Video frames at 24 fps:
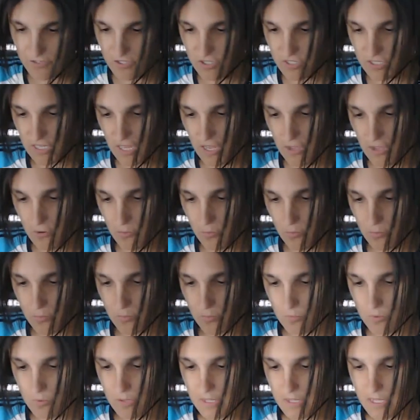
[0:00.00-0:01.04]
So,
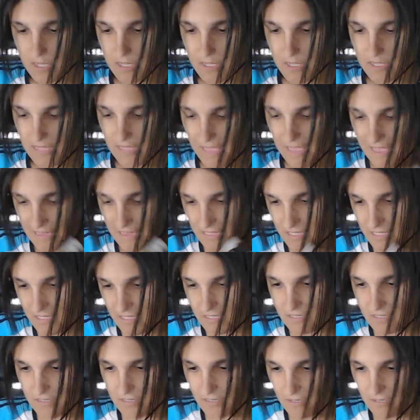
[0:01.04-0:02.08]

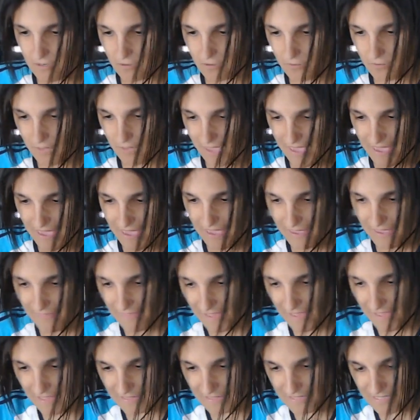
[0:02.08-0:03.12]
yes, okay, and
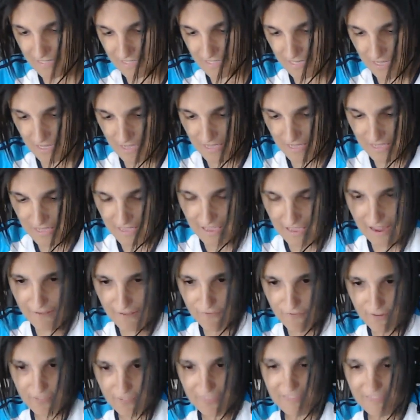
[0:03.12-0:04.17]
that's
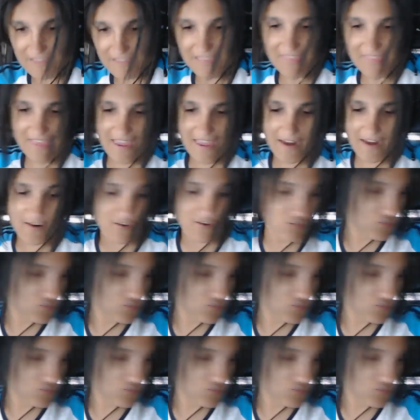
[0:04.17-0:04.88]
everything there.